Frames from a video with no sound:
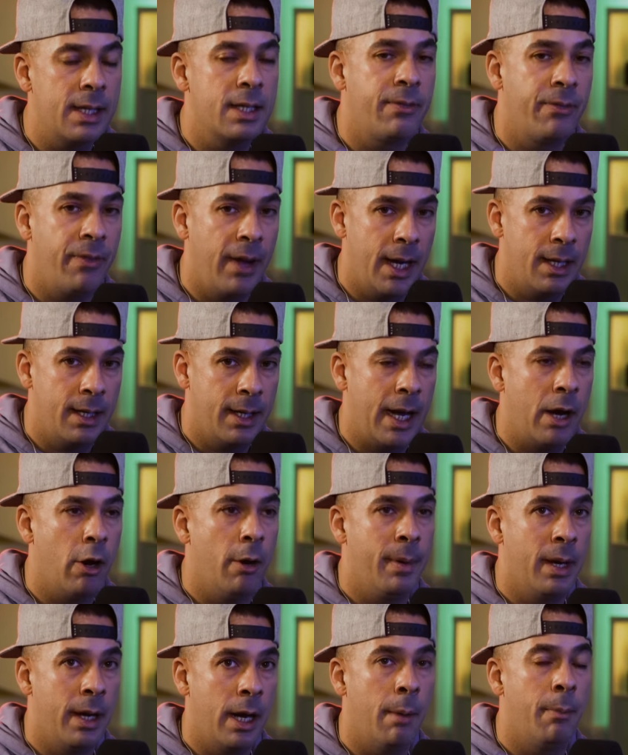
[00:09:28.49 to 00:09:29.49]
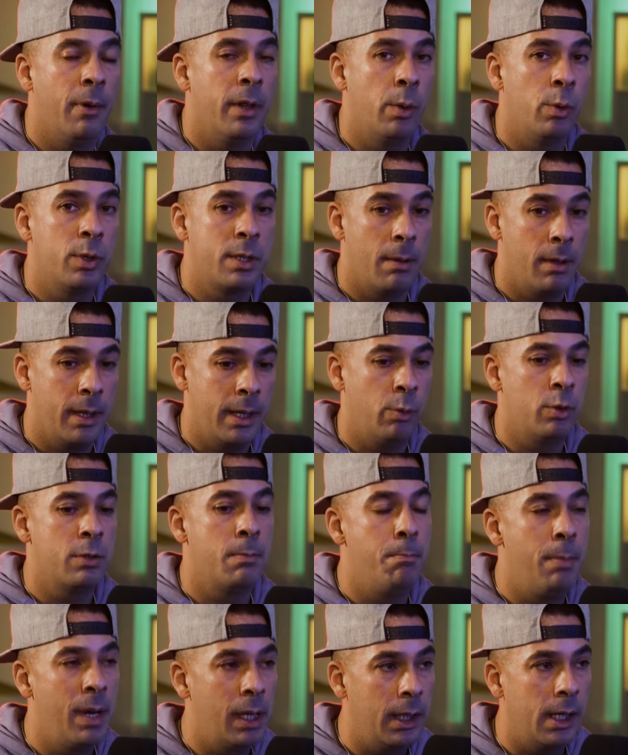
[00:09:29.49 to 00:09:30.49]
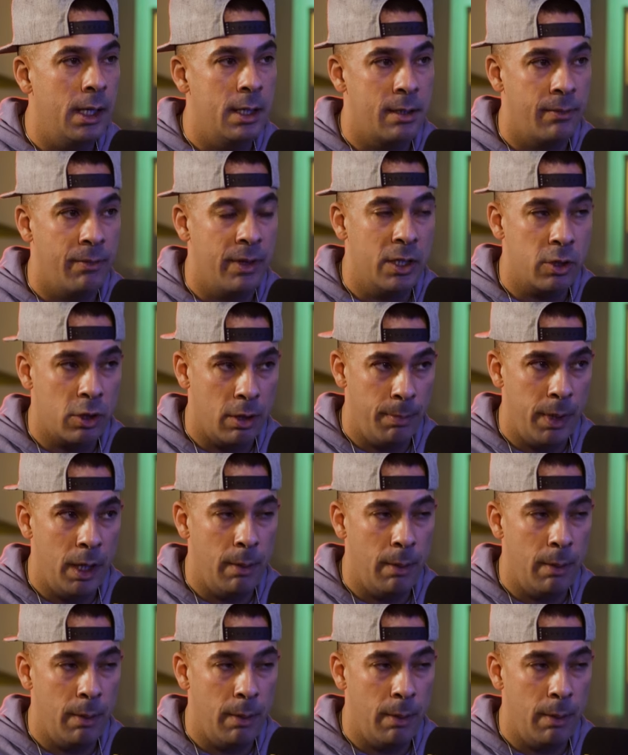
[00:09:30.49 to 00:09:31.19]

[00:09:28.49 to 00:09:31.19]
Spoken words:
faded out a bit now, but there was millions of this